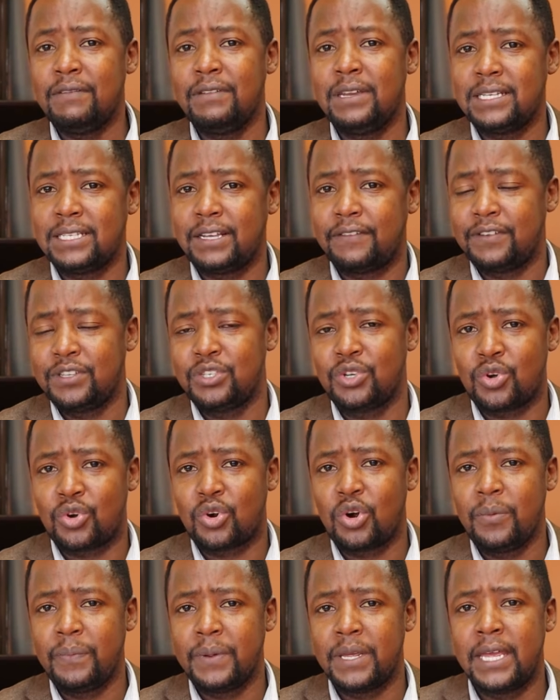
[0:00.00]
If it is a physical
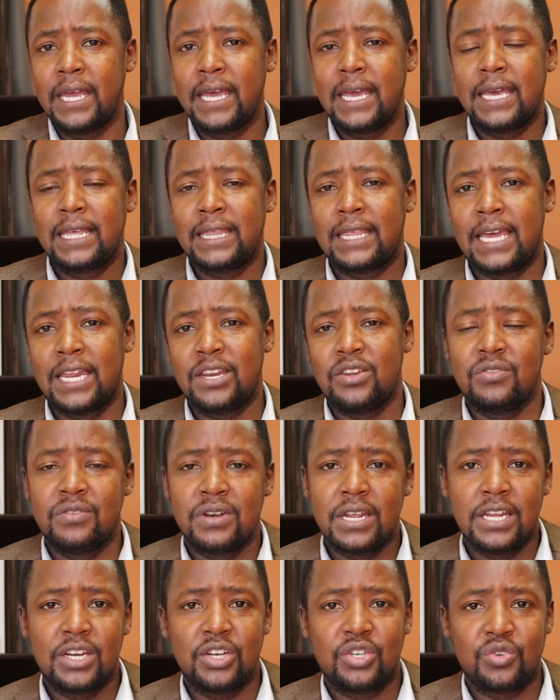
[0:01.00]
copy, then you
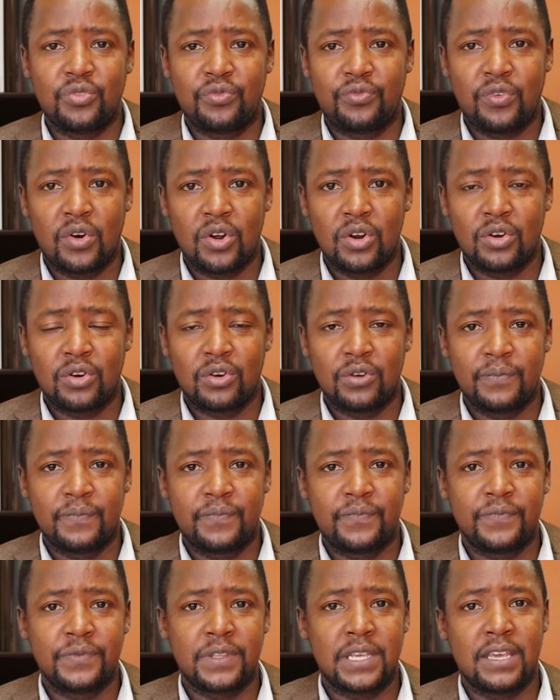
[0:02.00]
need to follow
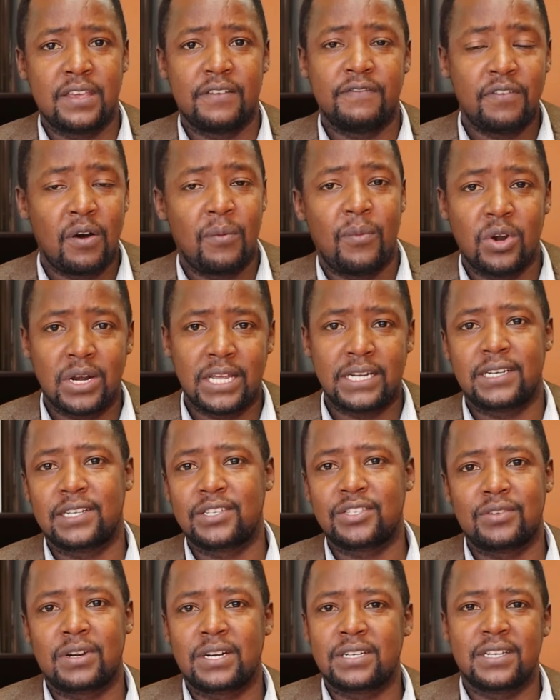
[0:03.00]
the formal letter
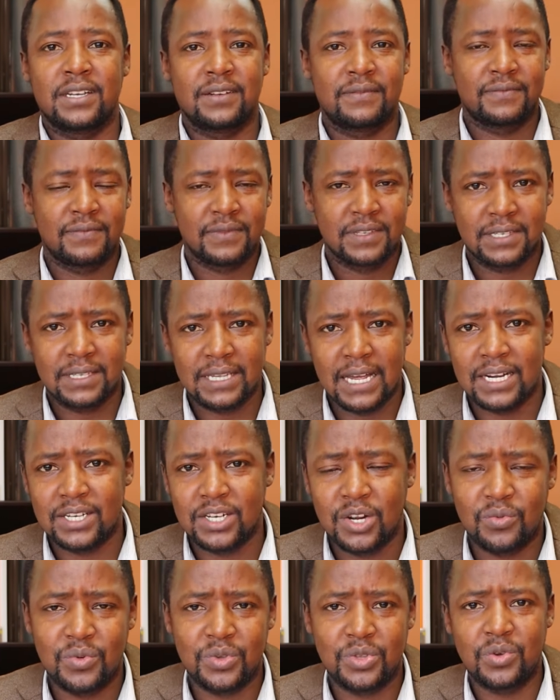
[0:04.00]
structure.
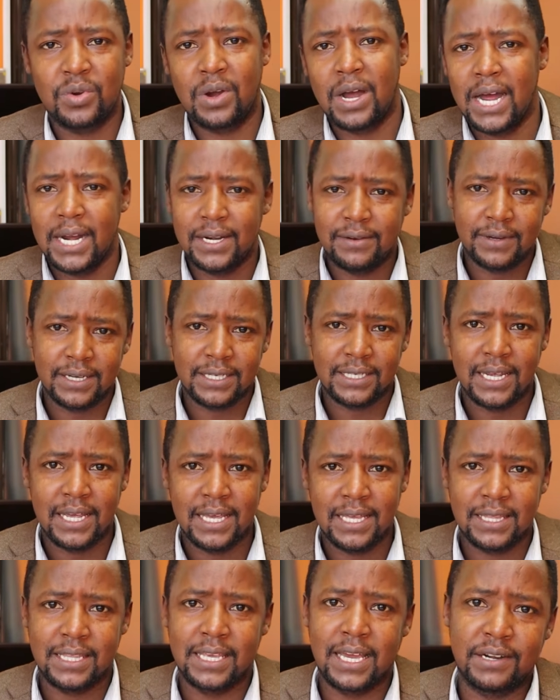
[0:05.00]
Start with your address,
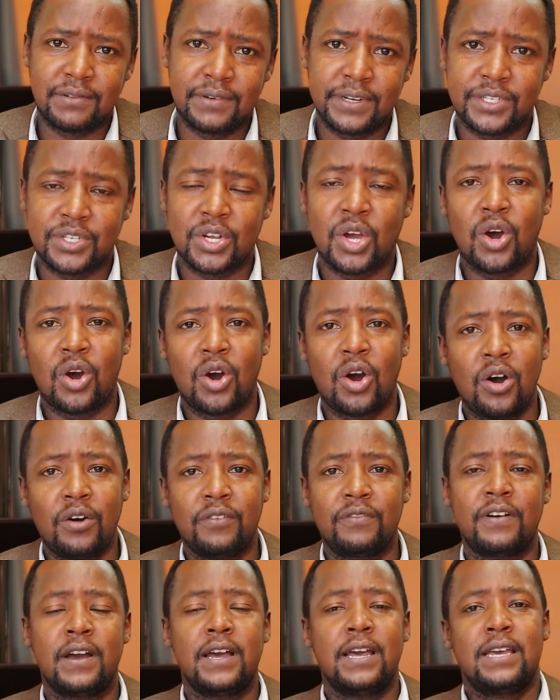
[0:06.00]
the address
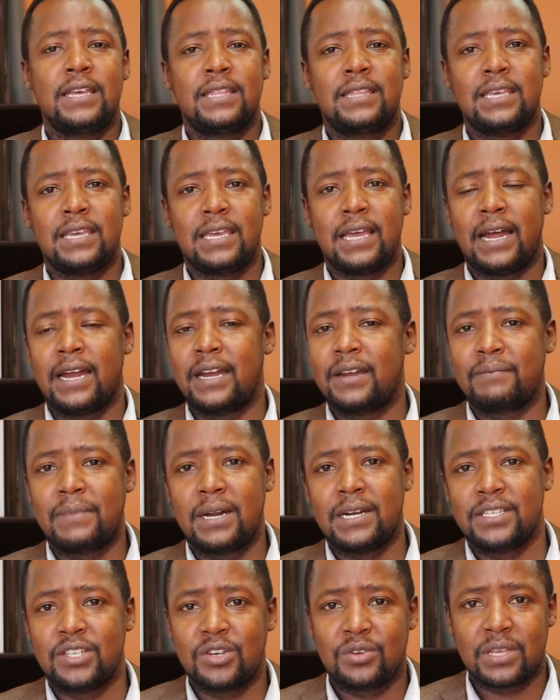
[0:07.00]
of the hiring
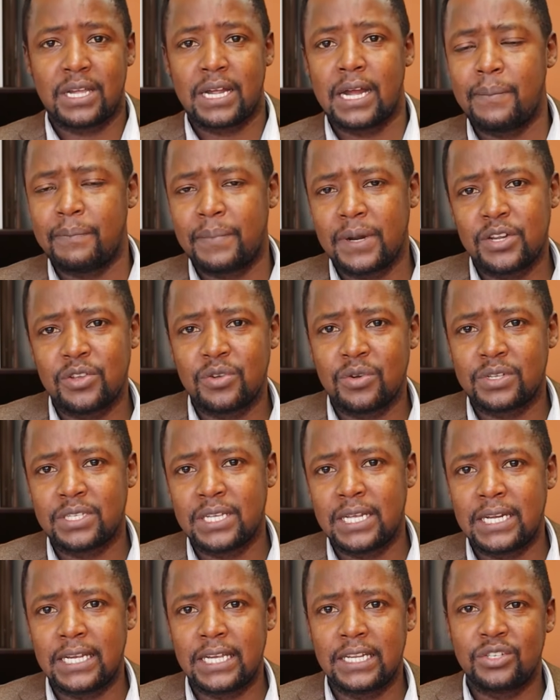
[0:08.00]
manager or the company you are
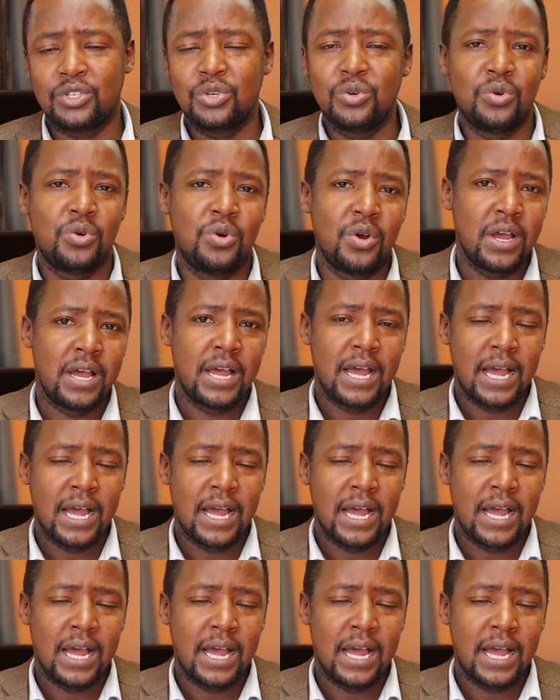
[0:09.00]
sending it to.